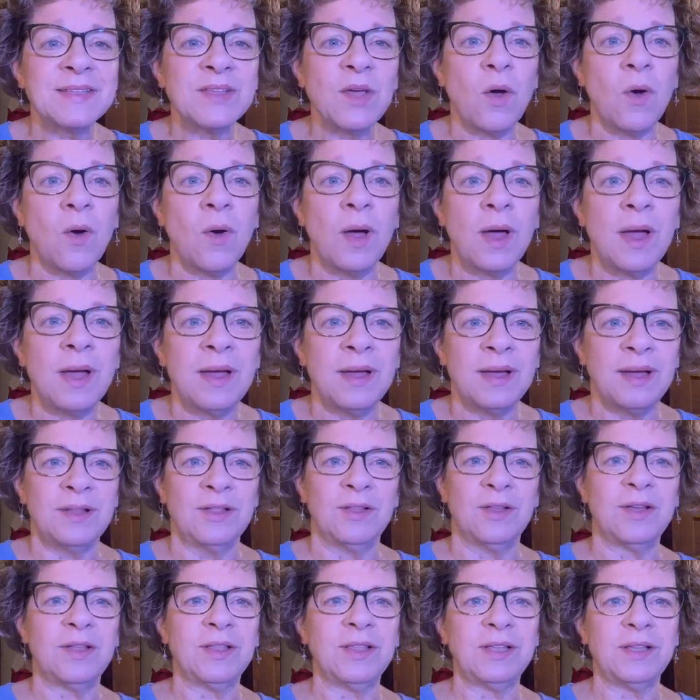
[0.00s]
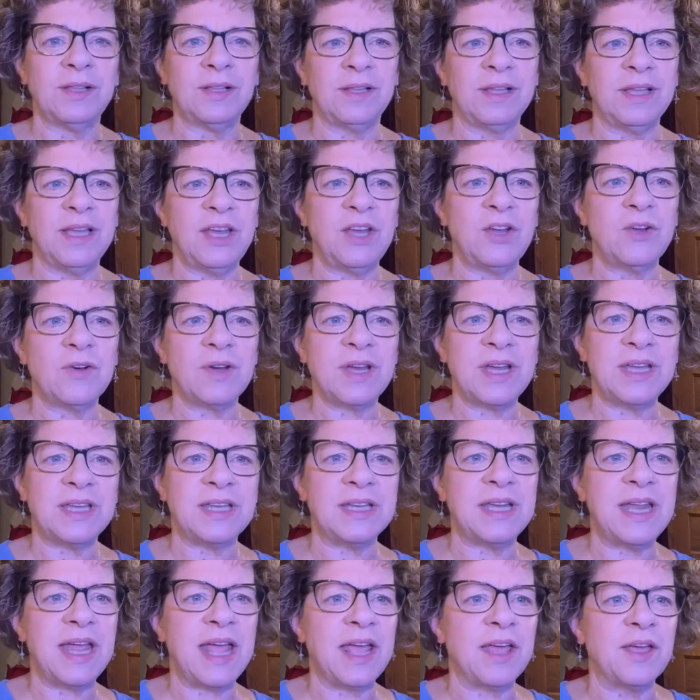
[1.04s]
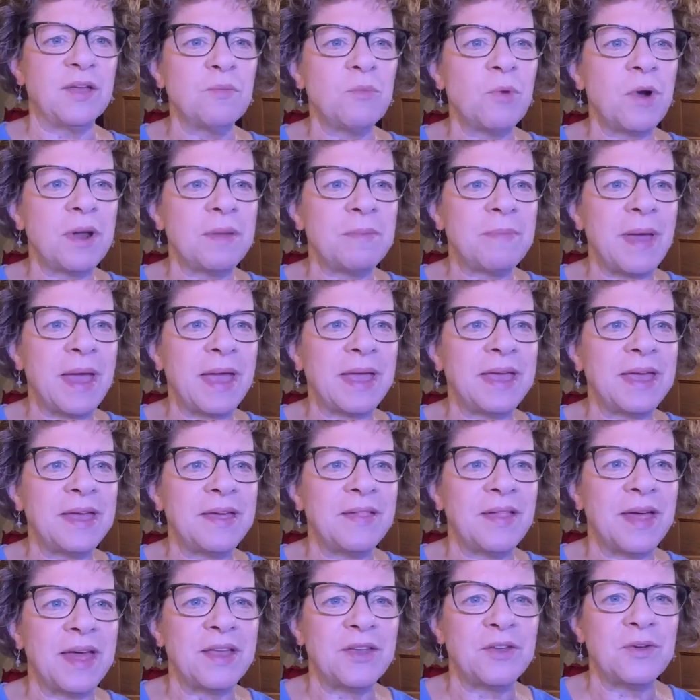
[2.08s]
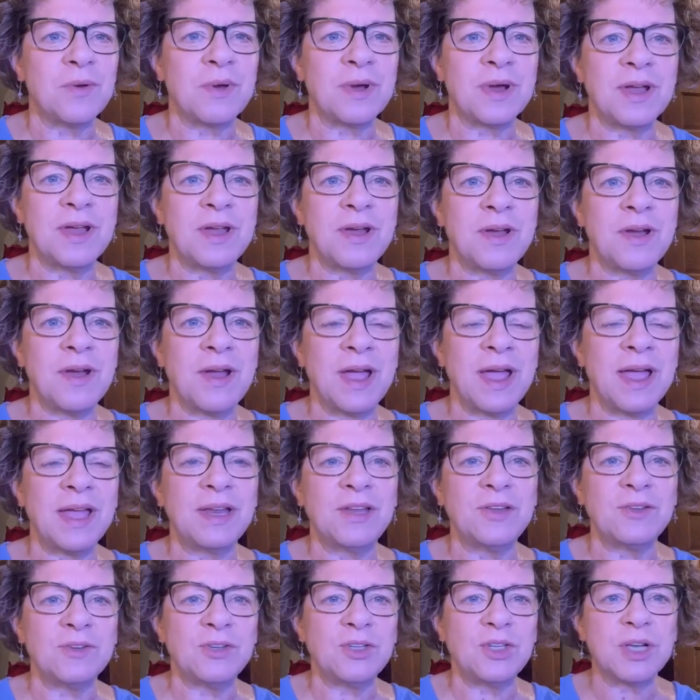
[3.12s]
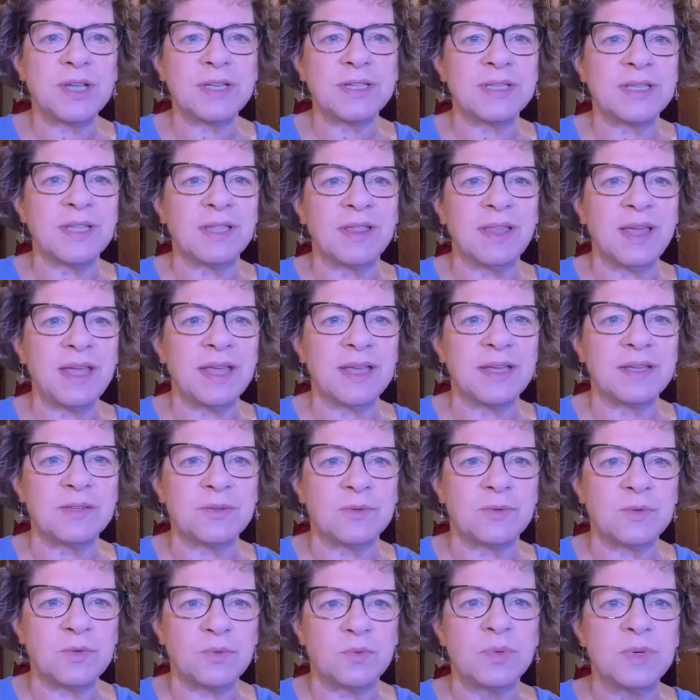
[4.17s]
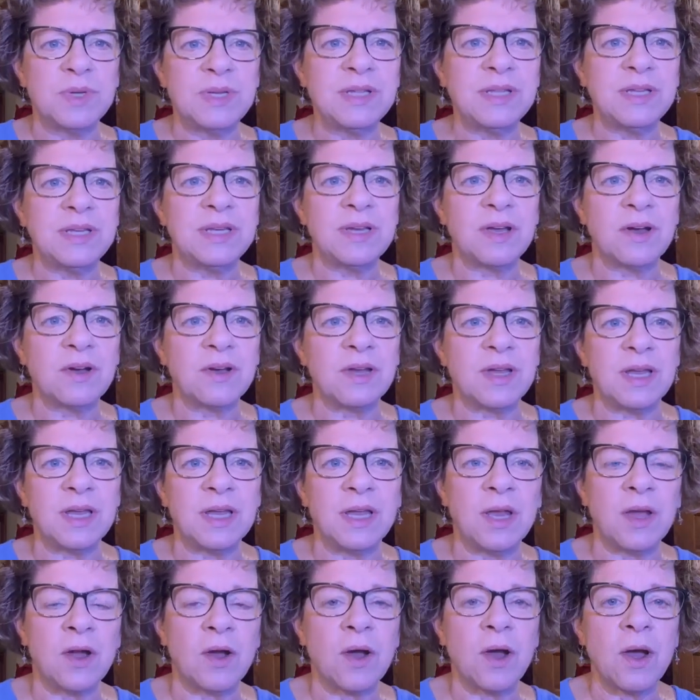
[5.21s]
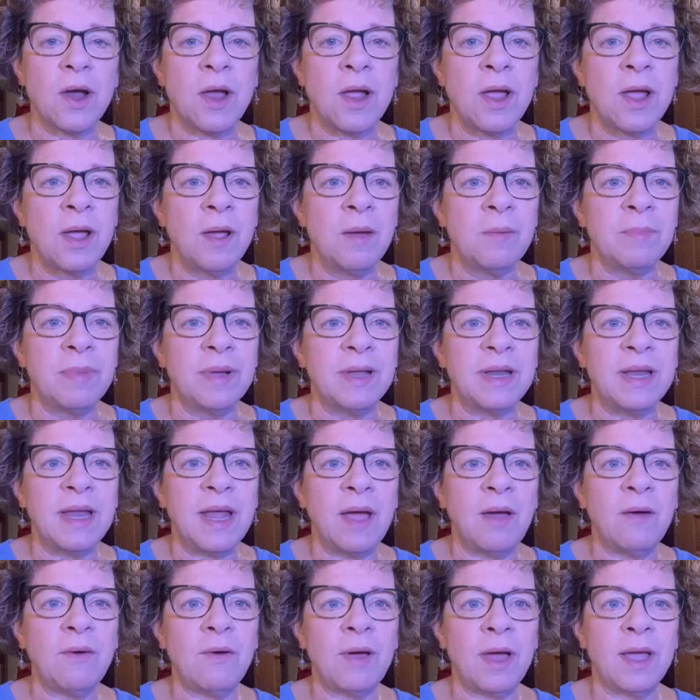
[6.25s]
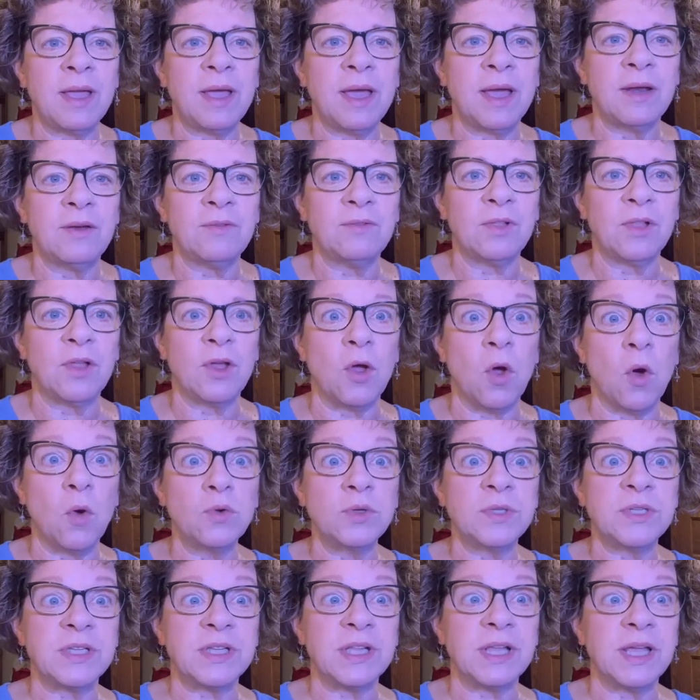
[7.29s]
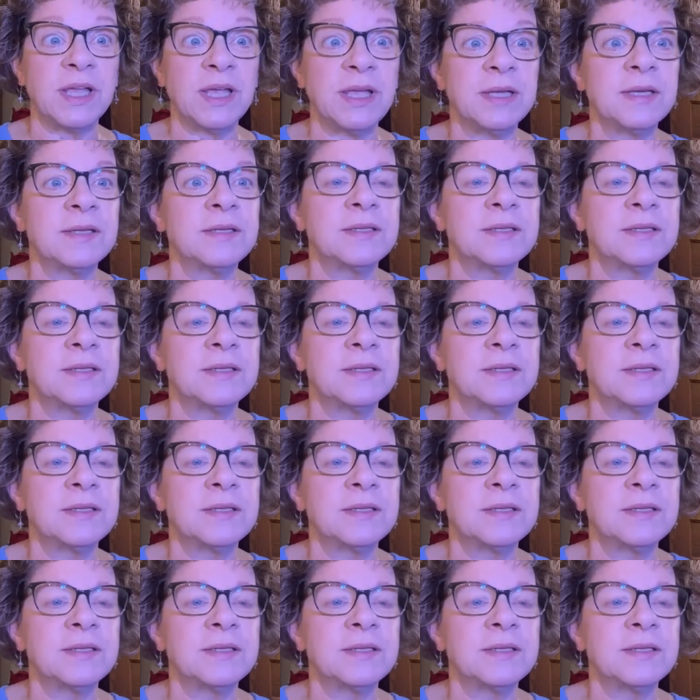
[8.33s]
So, look a little eerie today. Good morning, Peggy. Glad you are here. I had to adjust the light because it was really dark in here, but now I kind of look ghostly.